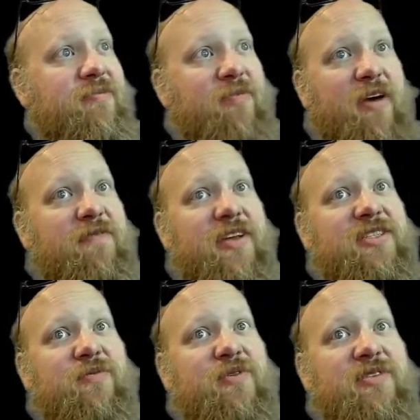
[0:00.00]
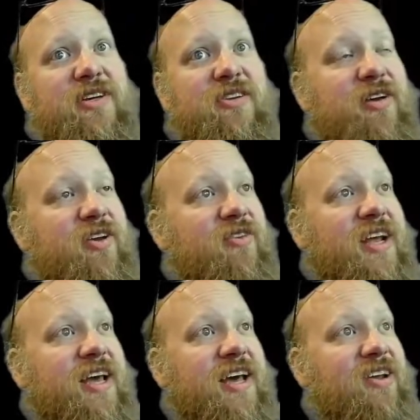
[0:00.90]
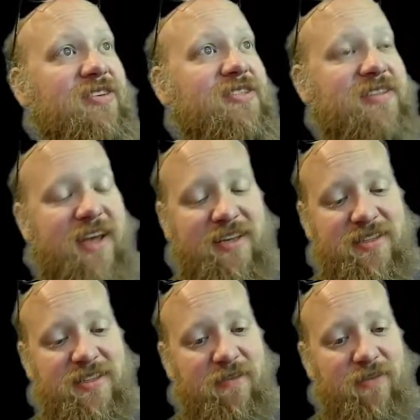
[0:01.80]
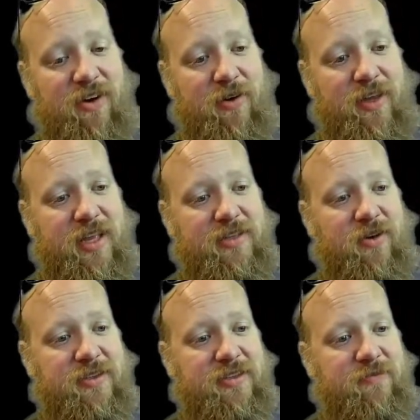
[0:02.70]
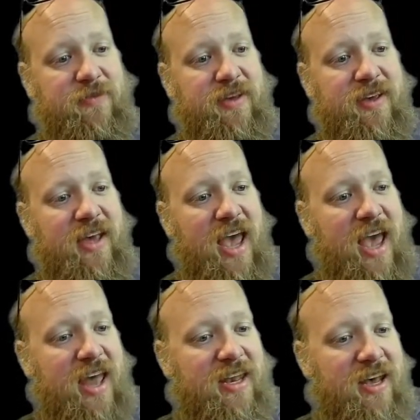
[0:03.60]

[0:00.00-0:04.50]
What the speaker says: My vegetables are going great. I got all kinds of stuff growing, and that's awesome. And